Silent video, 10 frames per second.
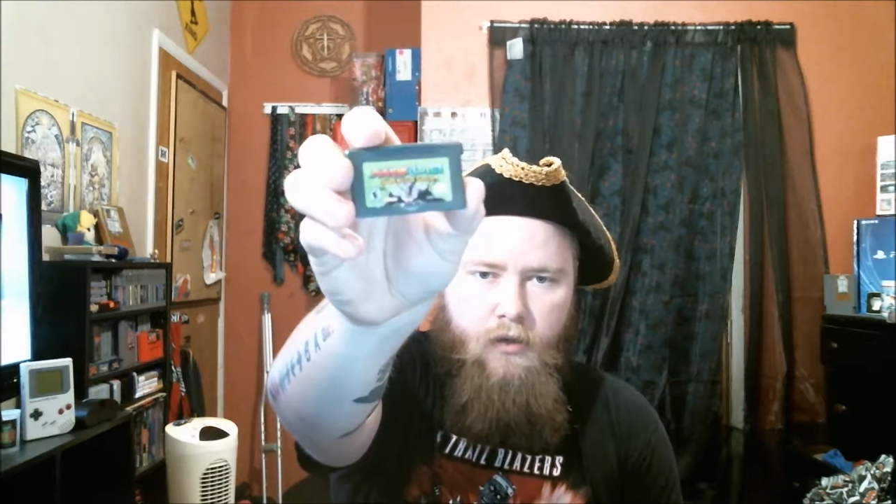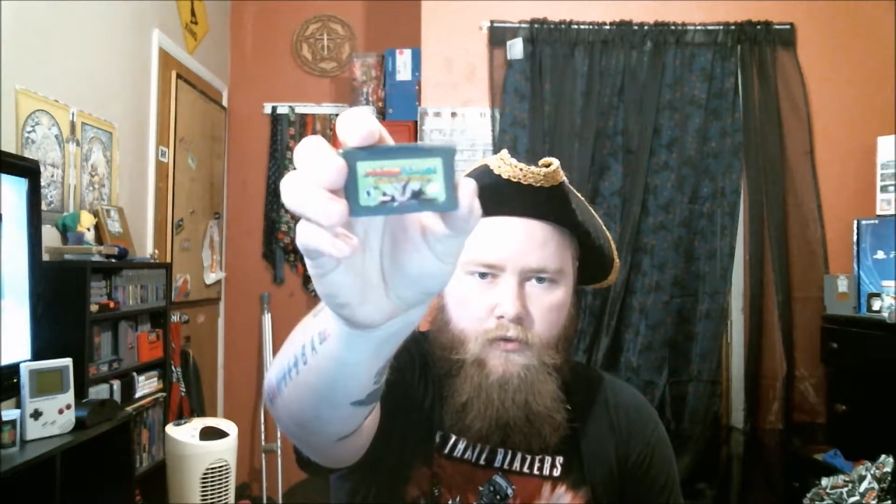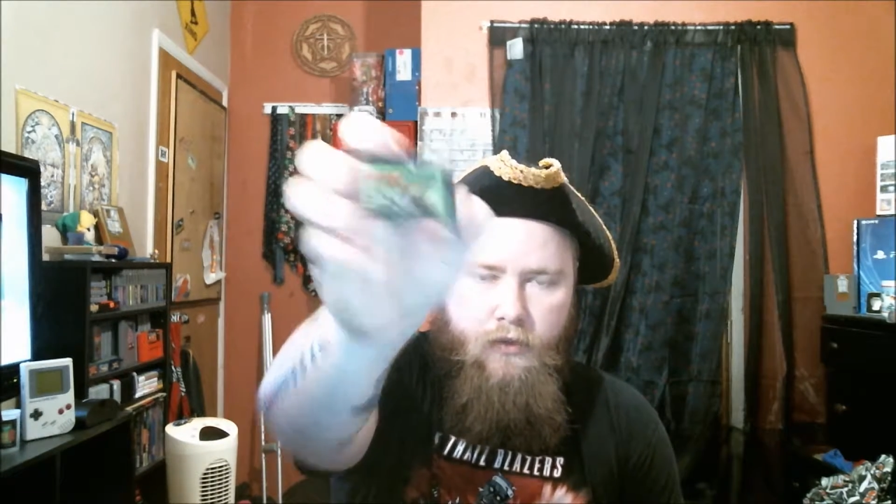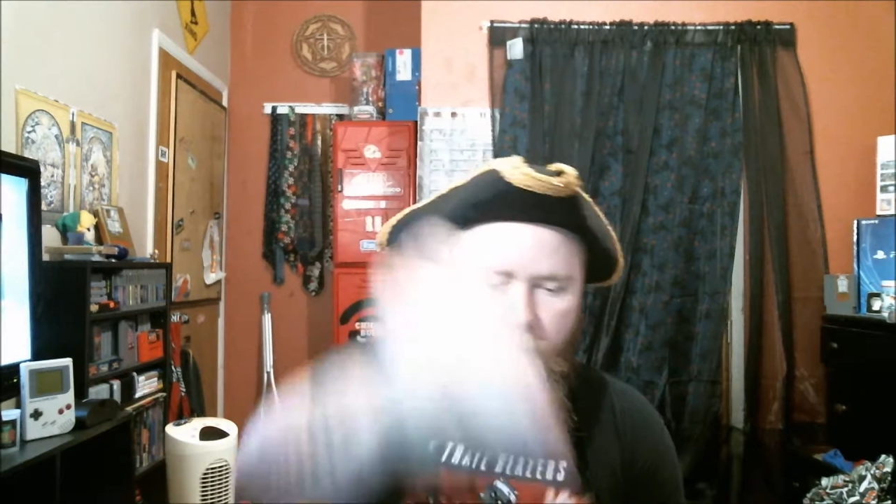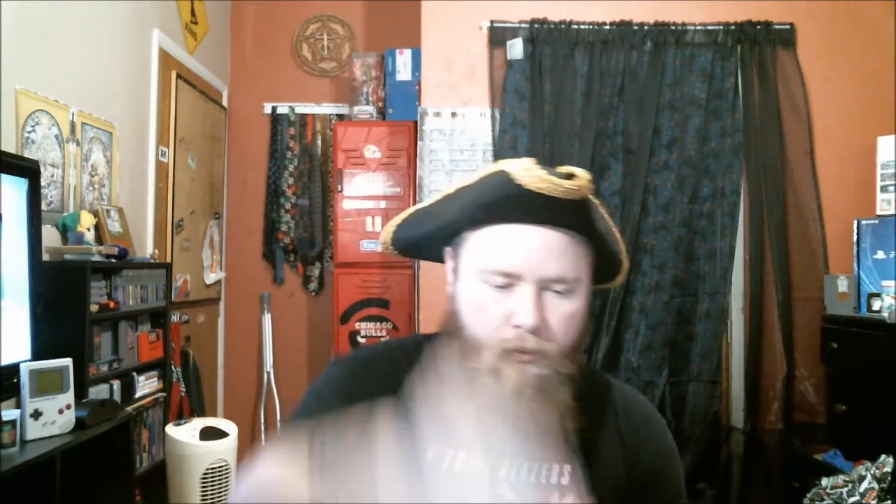
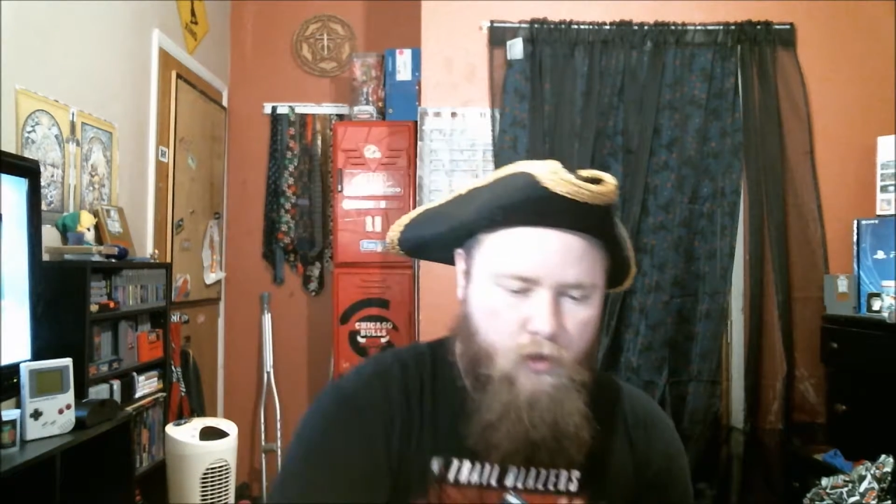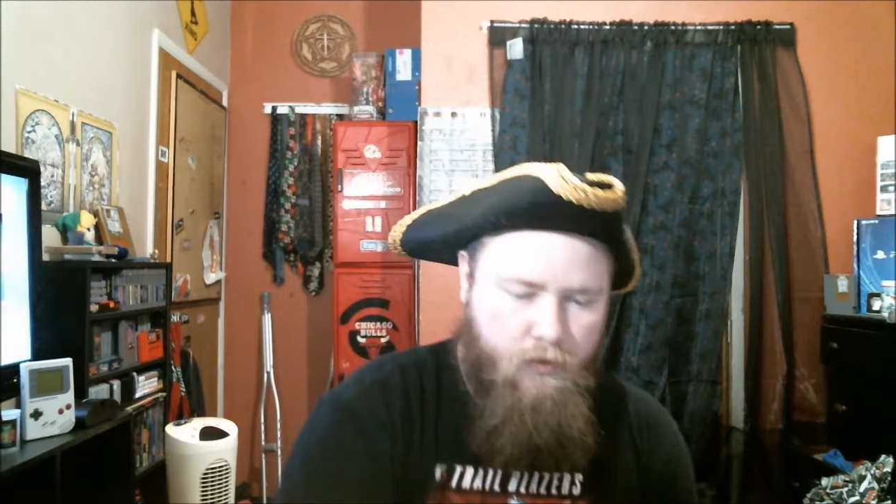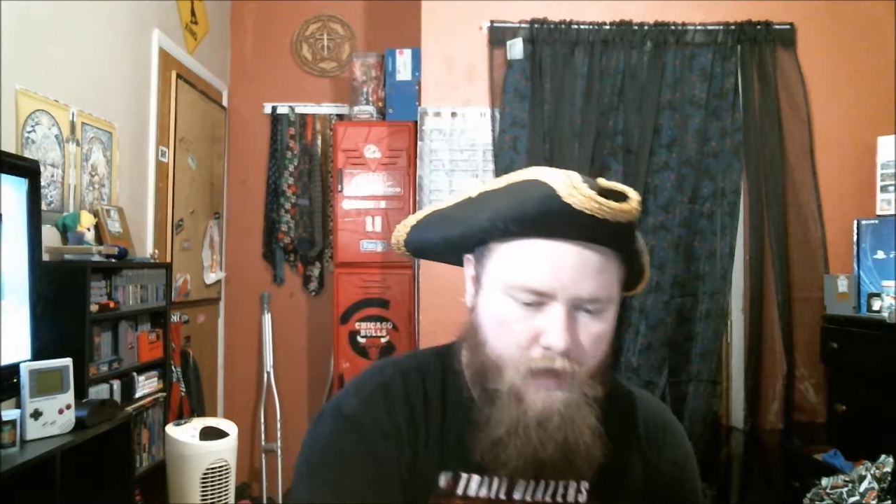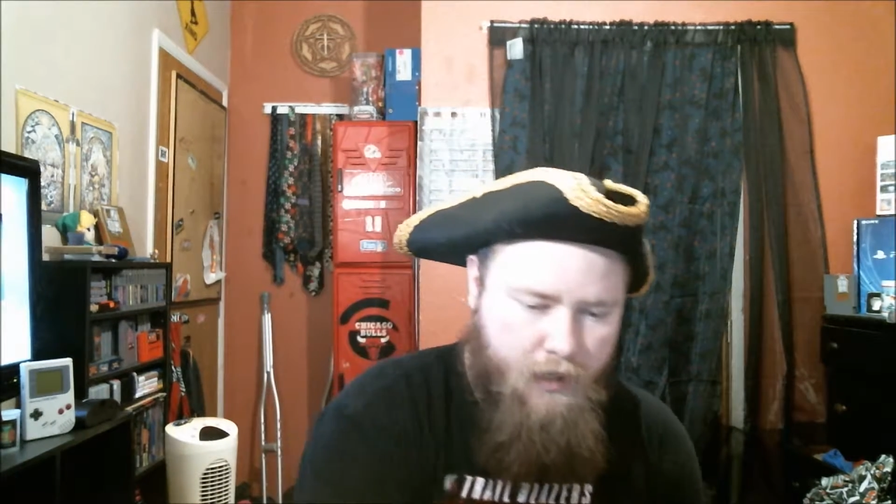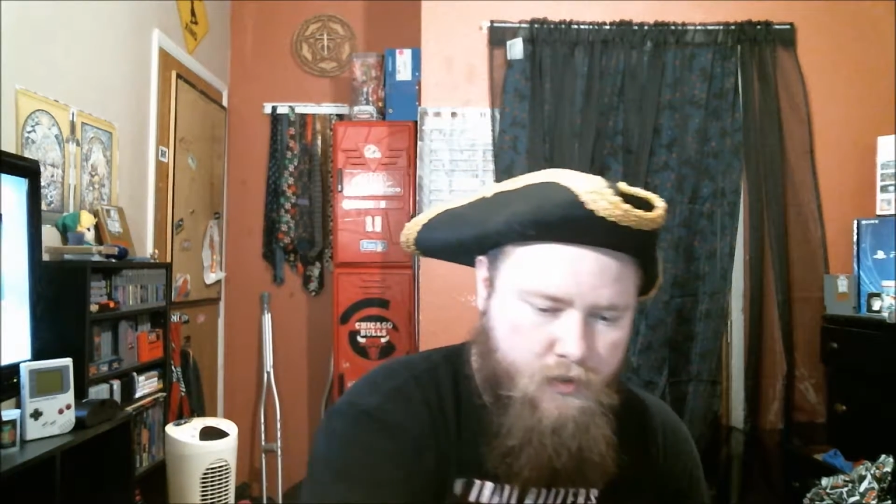for the Game Boy
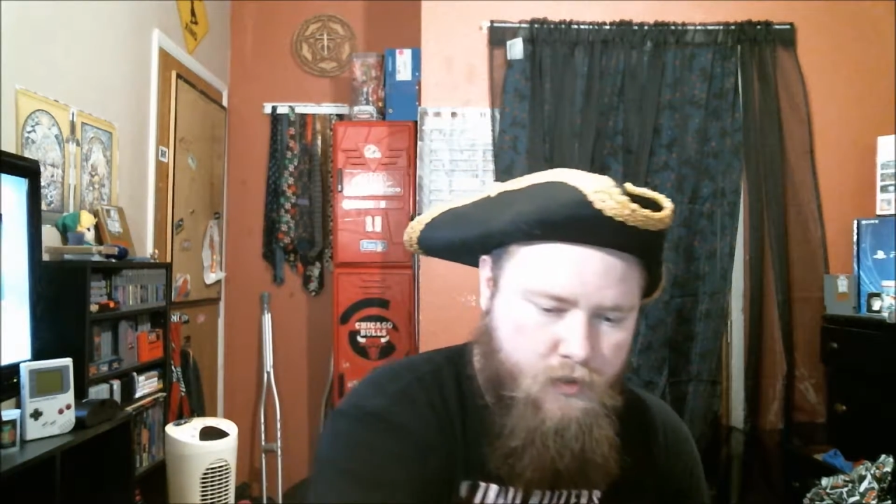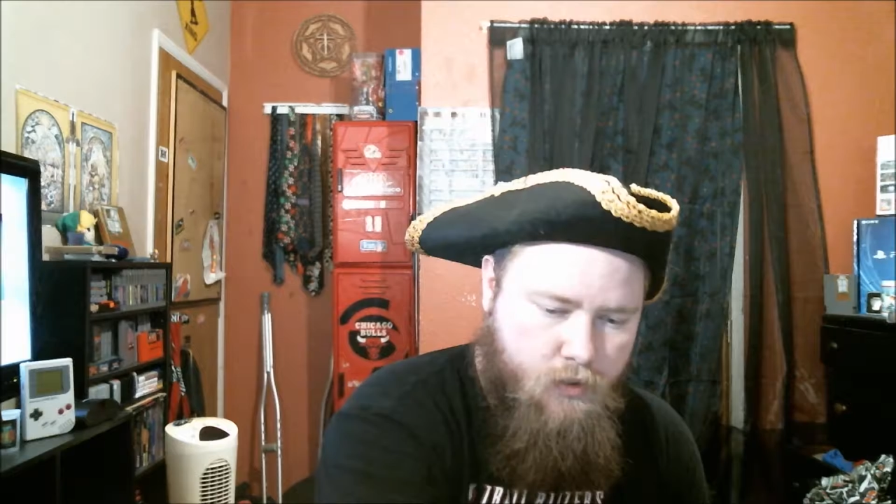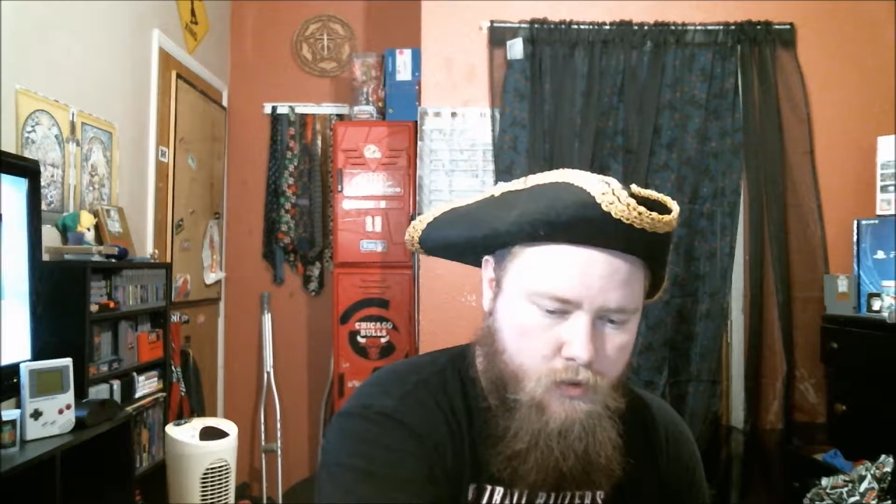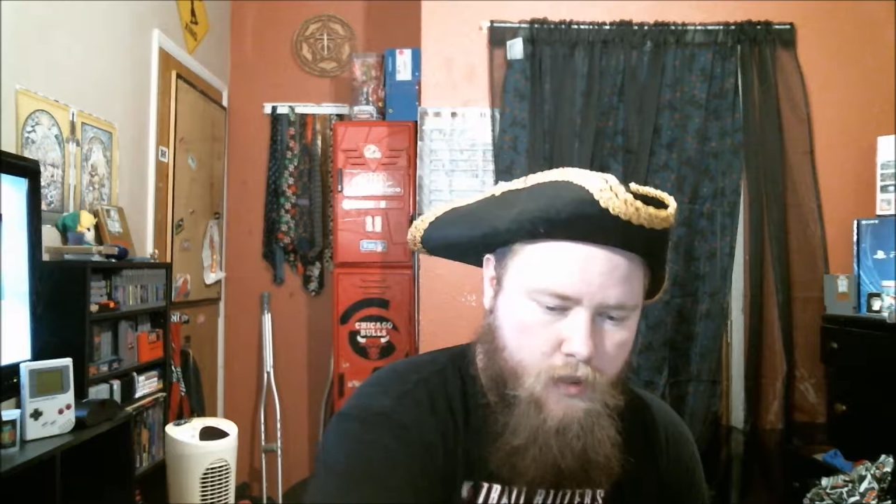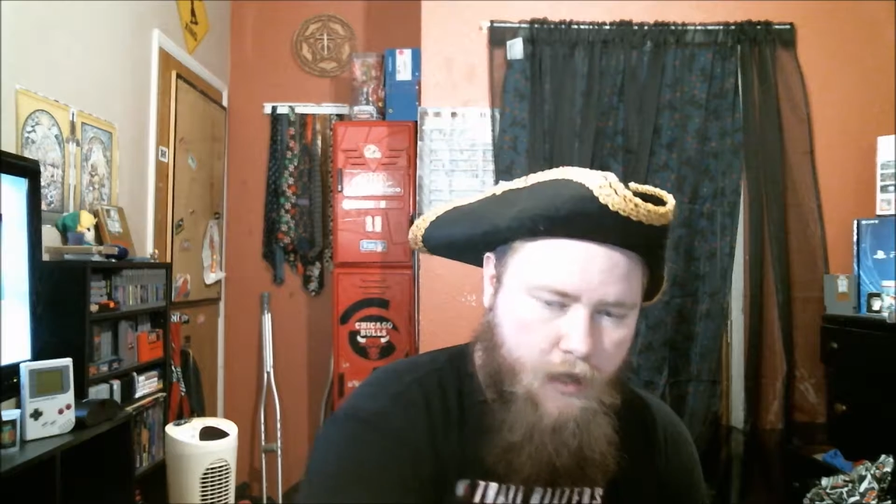Advance, so